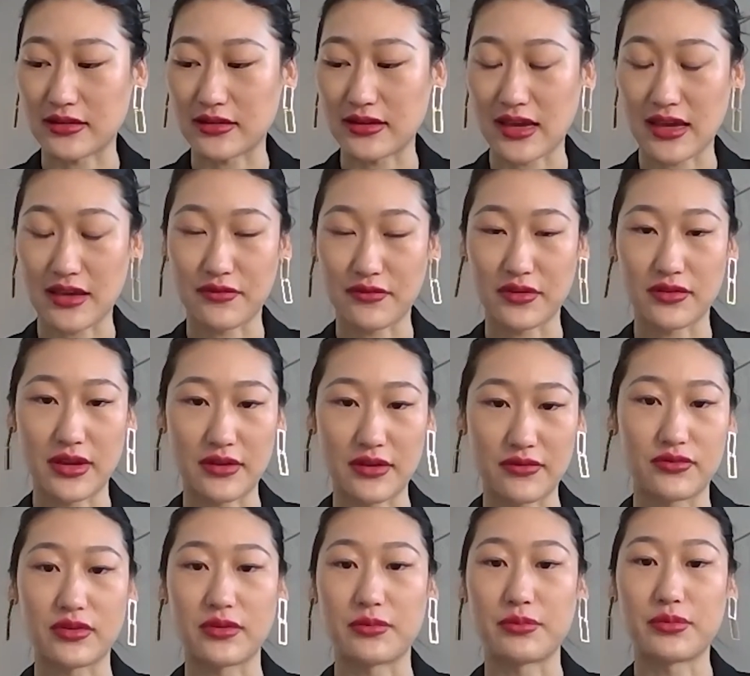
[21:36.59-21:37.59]
have a
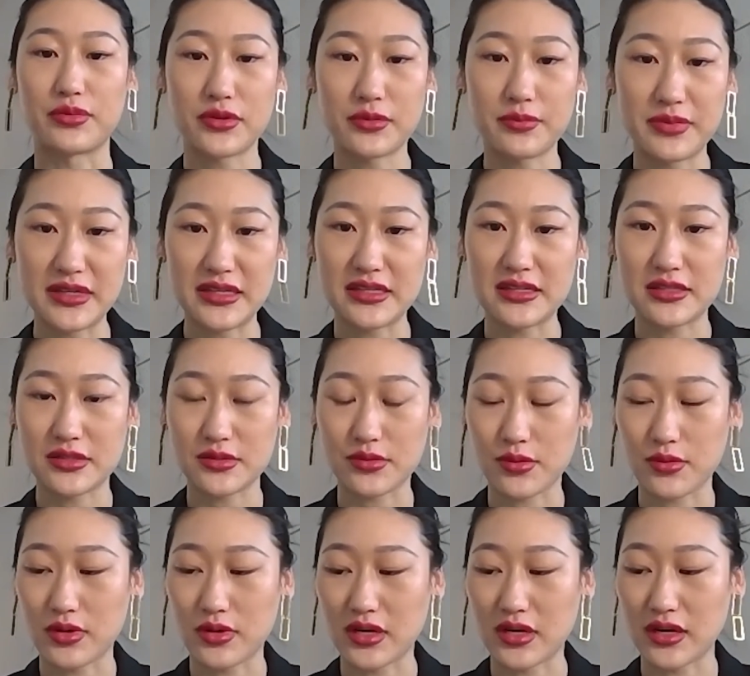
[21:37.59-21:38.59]
real purpose,
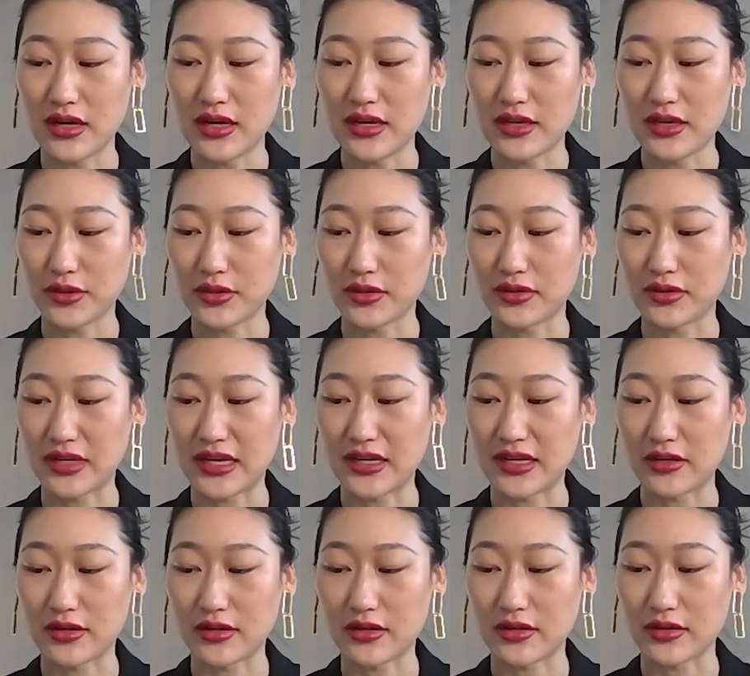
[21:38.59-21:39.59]
or
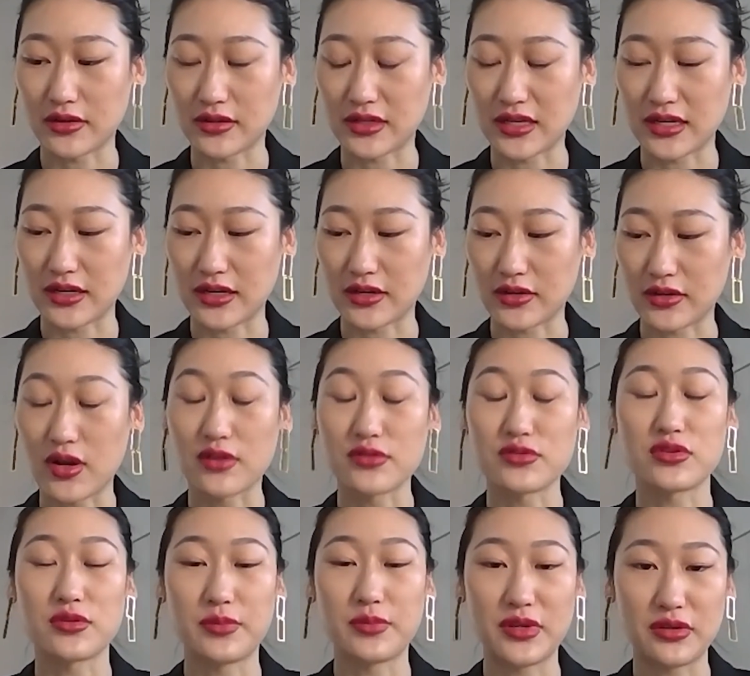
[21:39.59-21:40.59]
that are
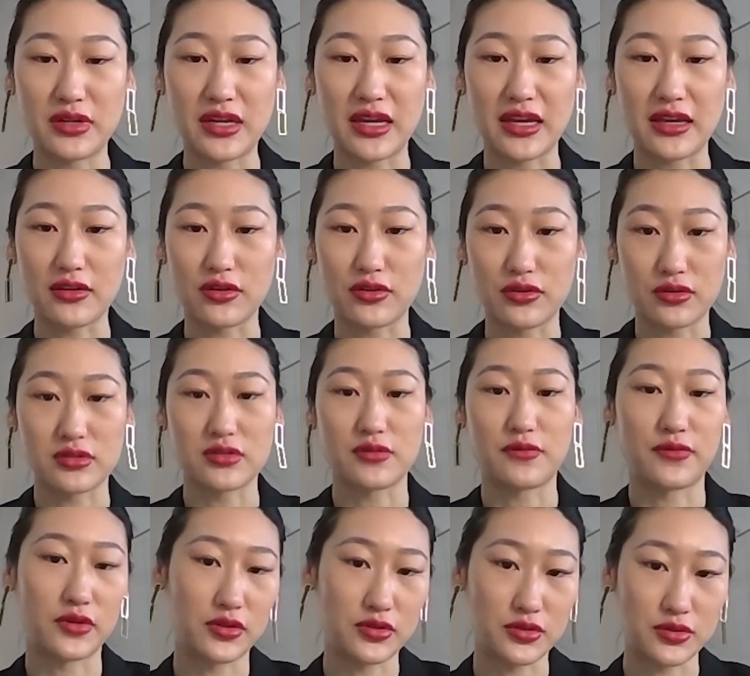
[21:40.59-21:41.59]
contributing good
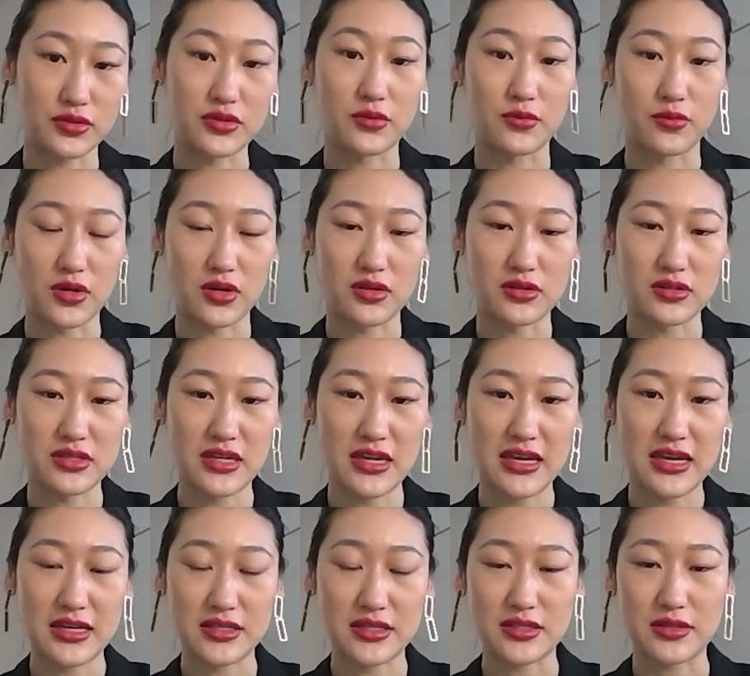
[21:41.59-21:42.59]
to the world.
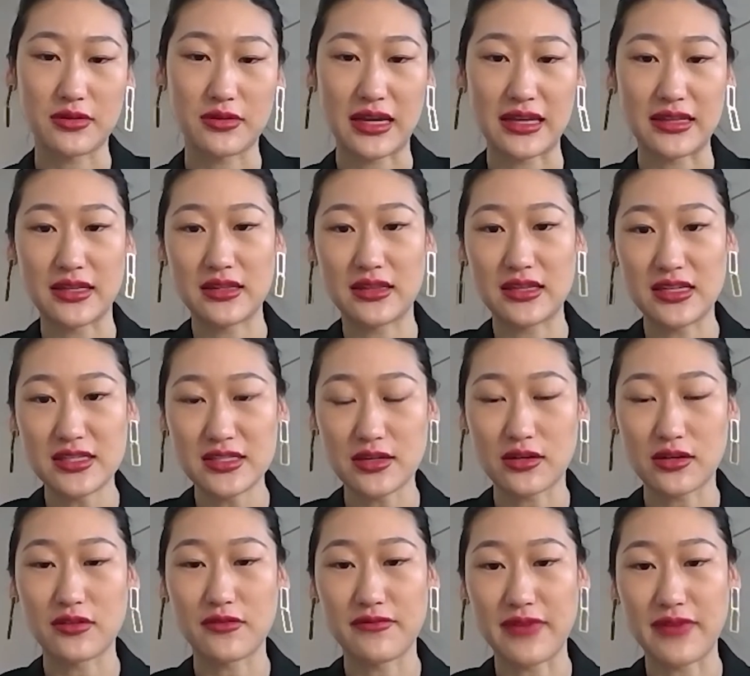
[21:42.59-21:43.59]
So I think these
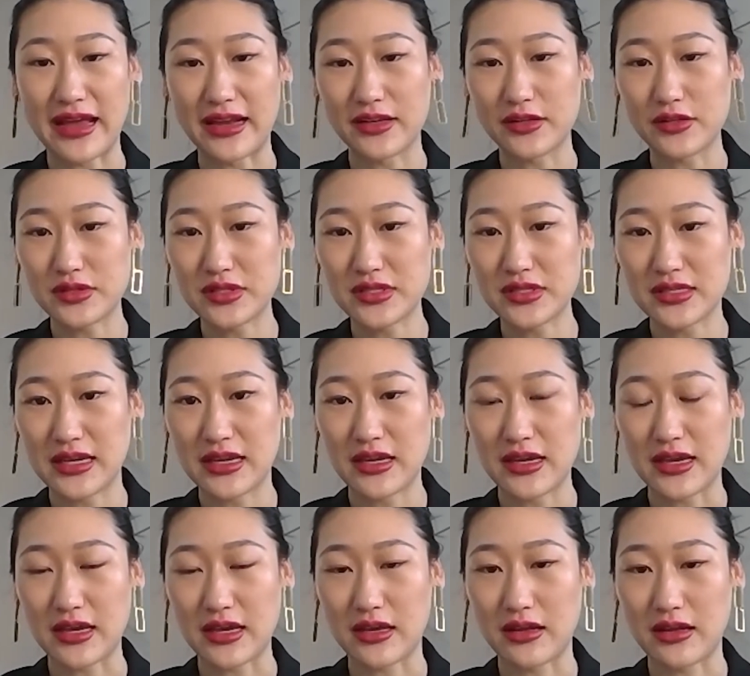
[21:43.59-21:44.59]
are the values
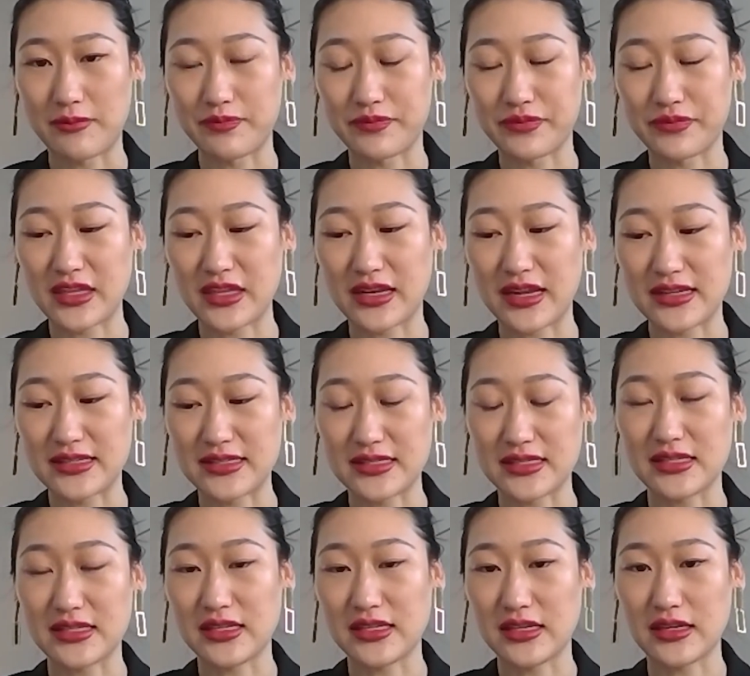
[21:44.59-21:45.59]
that I
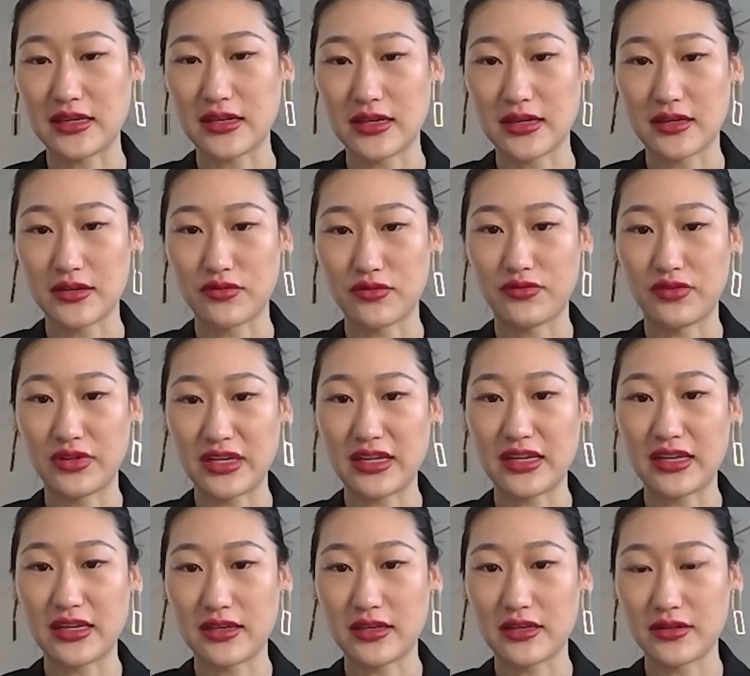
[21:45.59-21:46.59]
see
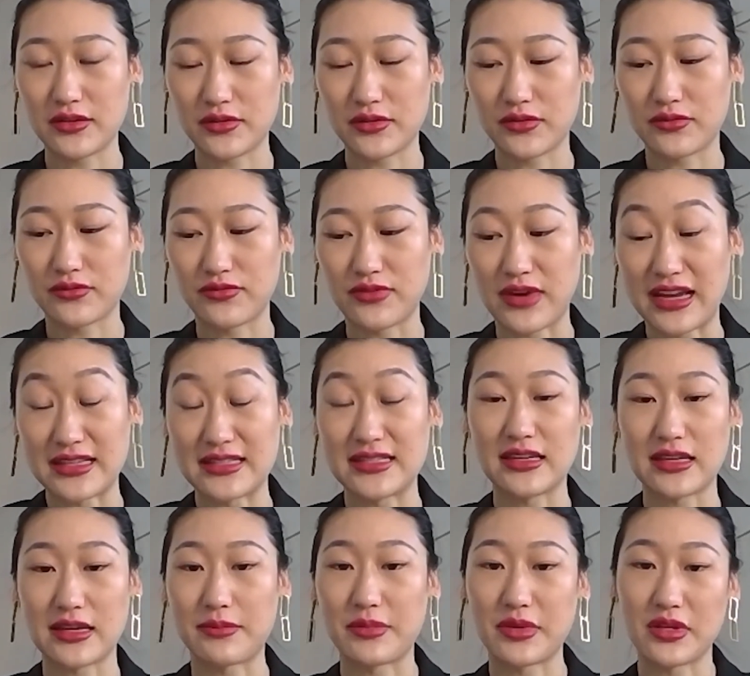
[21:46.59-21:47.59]
really
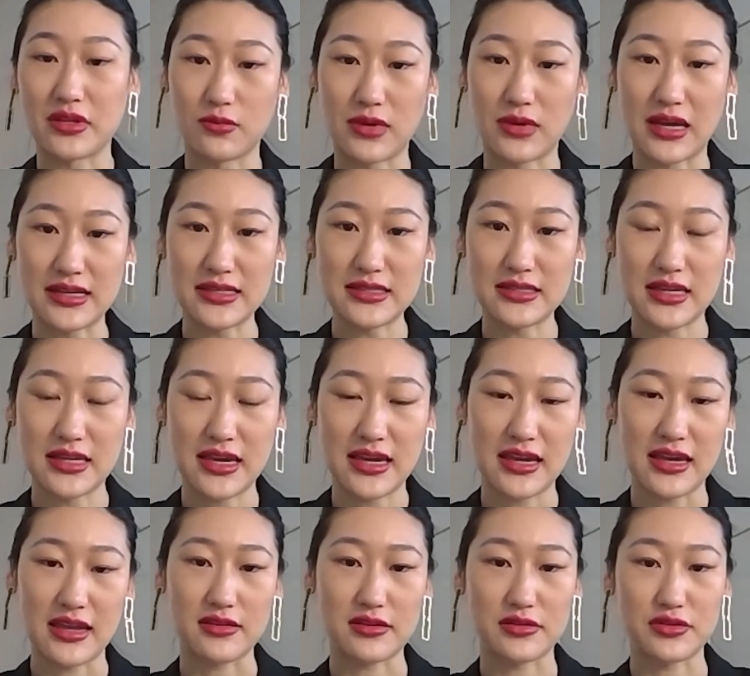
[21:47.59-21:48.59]
rising up in the West.
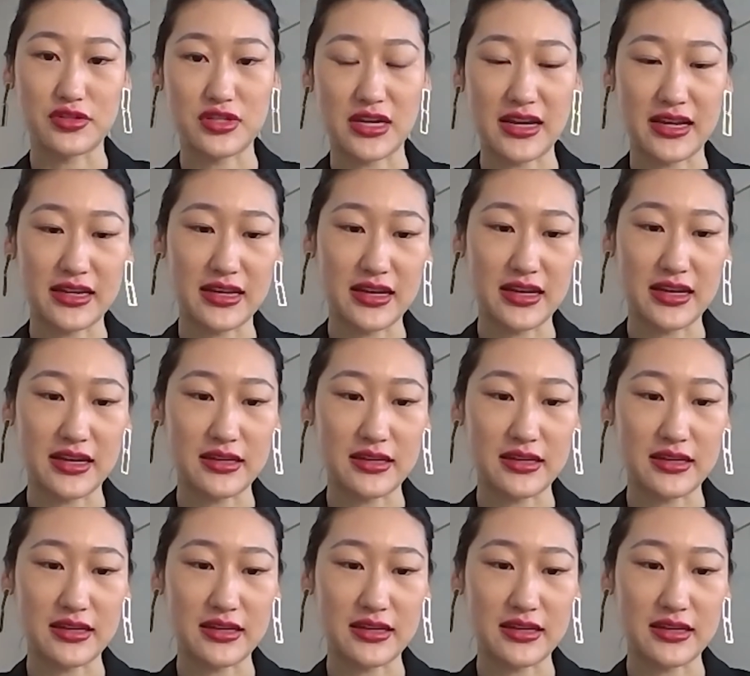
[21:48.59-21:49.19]
And in China,